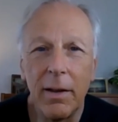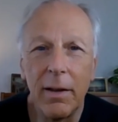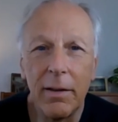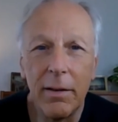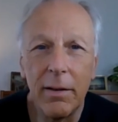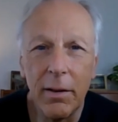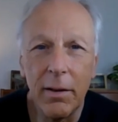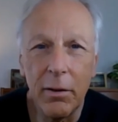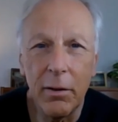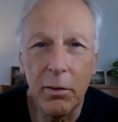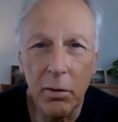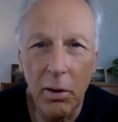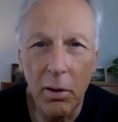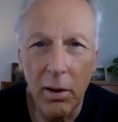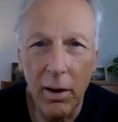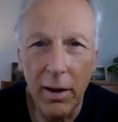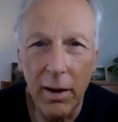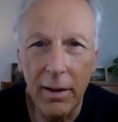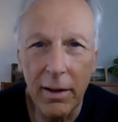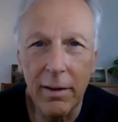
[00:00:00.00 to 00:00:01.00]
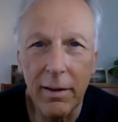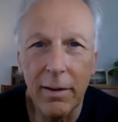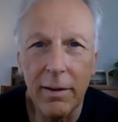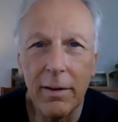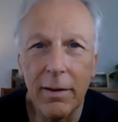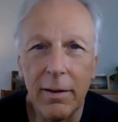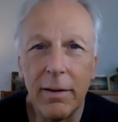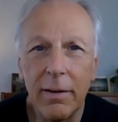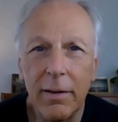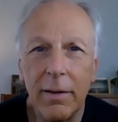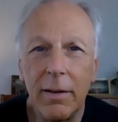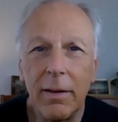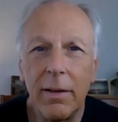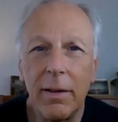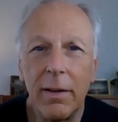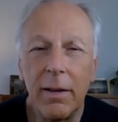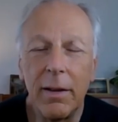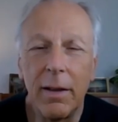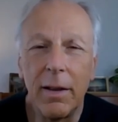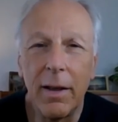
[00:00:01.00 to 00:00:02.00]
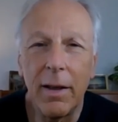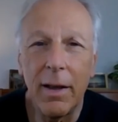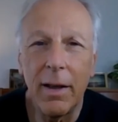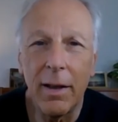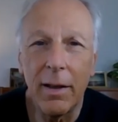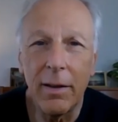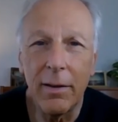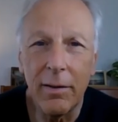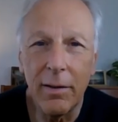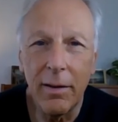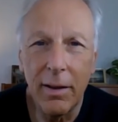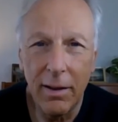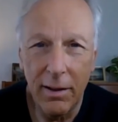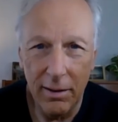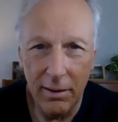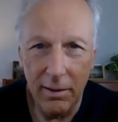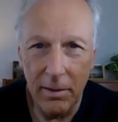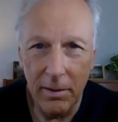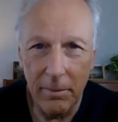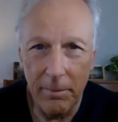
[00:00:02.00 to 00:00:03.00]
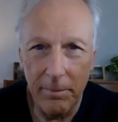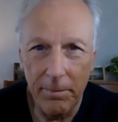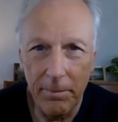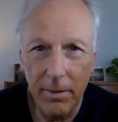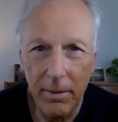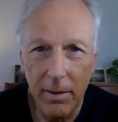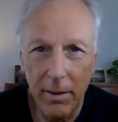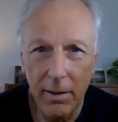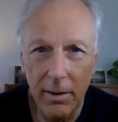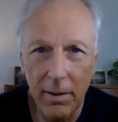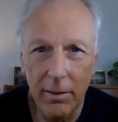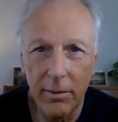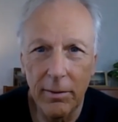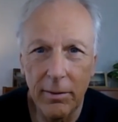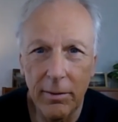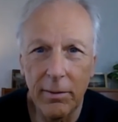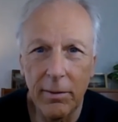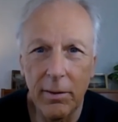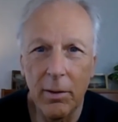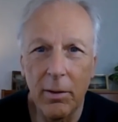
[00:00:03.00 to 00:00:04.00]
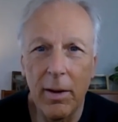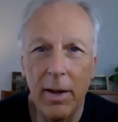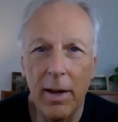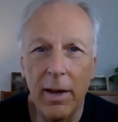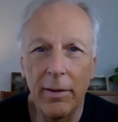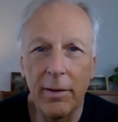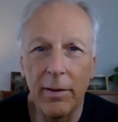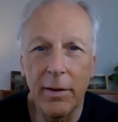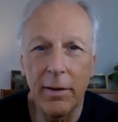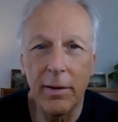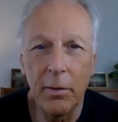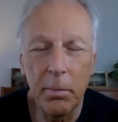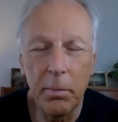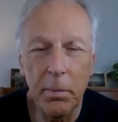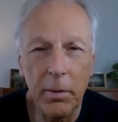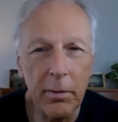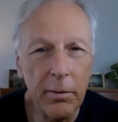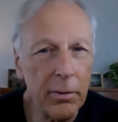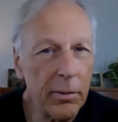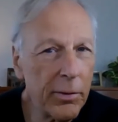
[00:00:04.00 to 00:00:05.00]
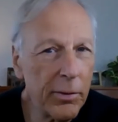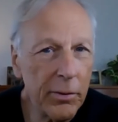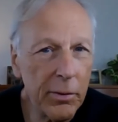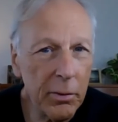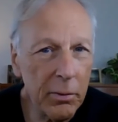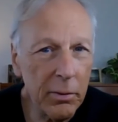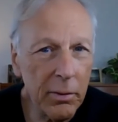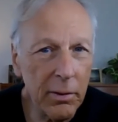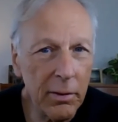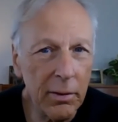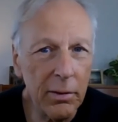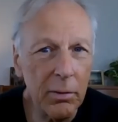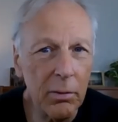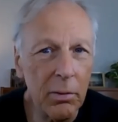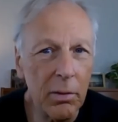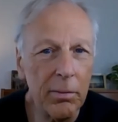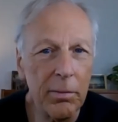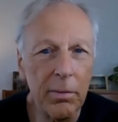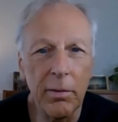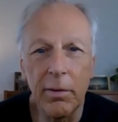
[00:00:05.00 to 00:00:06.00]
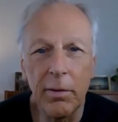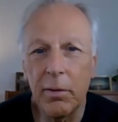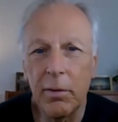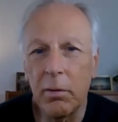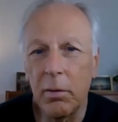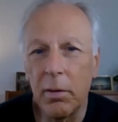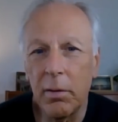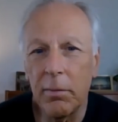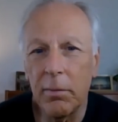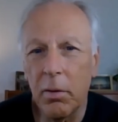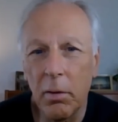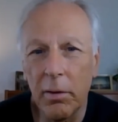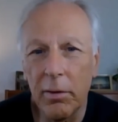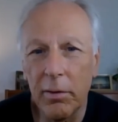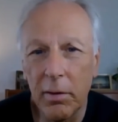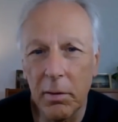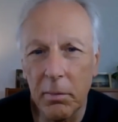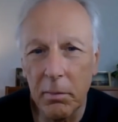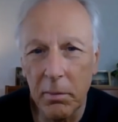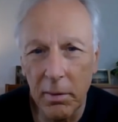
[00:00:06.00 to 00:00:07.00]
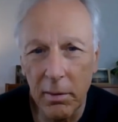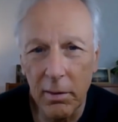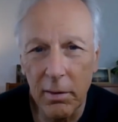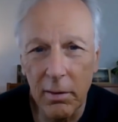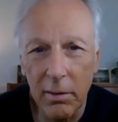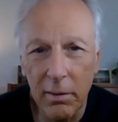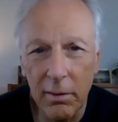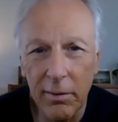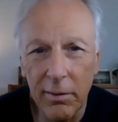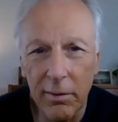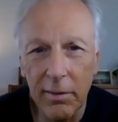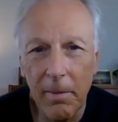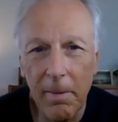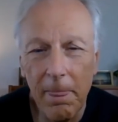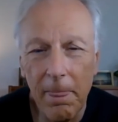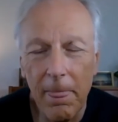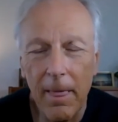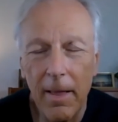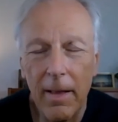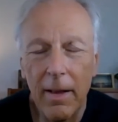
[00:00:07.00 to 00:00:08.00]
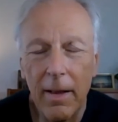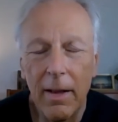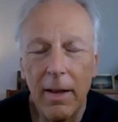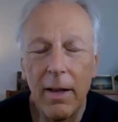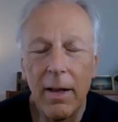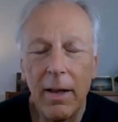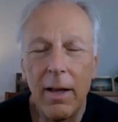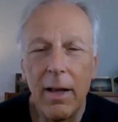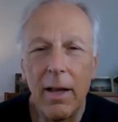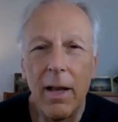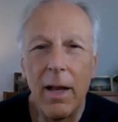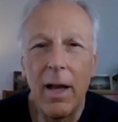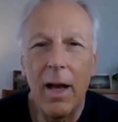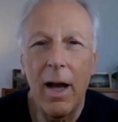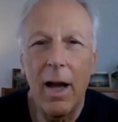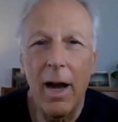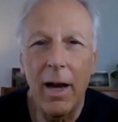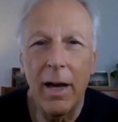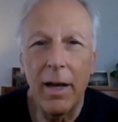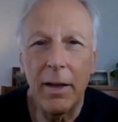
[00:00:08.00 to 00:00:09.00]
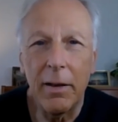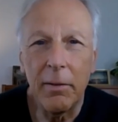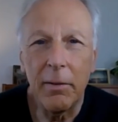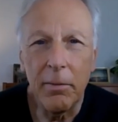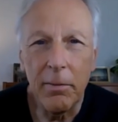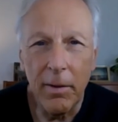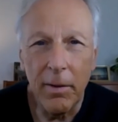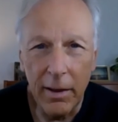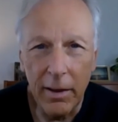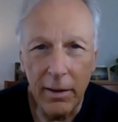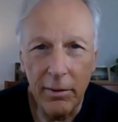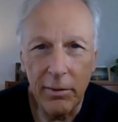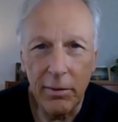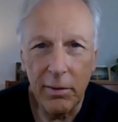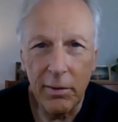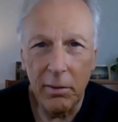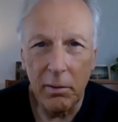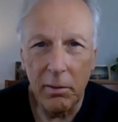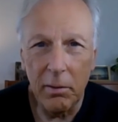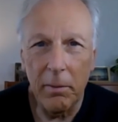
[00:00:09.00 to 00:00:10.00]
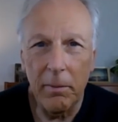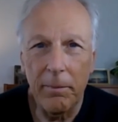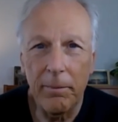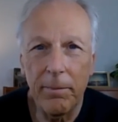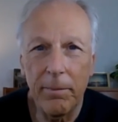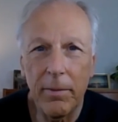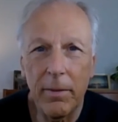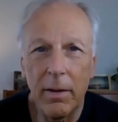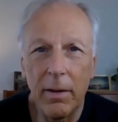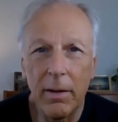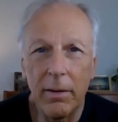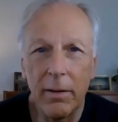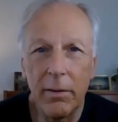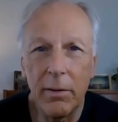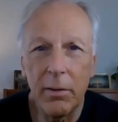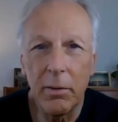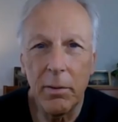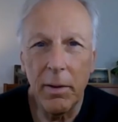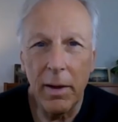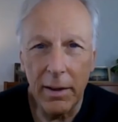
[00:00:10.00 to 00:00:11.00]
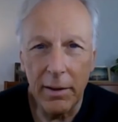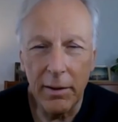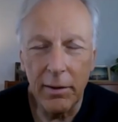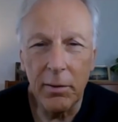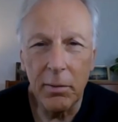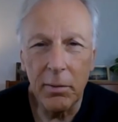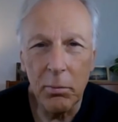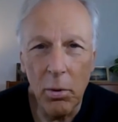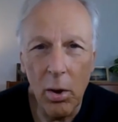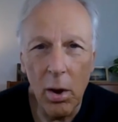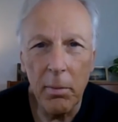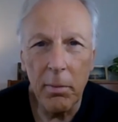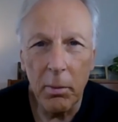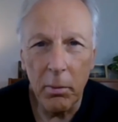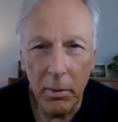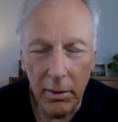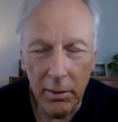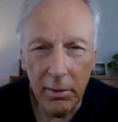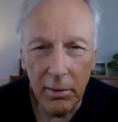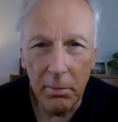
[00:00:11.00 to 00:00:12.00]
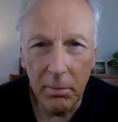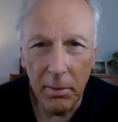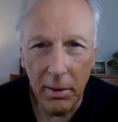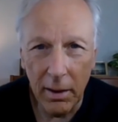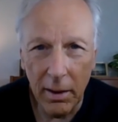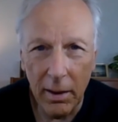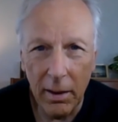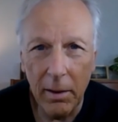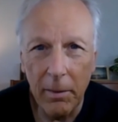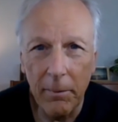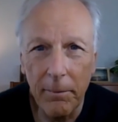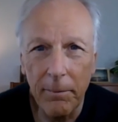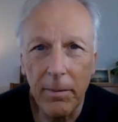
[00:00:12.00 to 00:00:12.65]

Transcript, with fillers: to join and to heal so as a spiritual student or if you're a student of a course in miracles i invite you to at this moment with me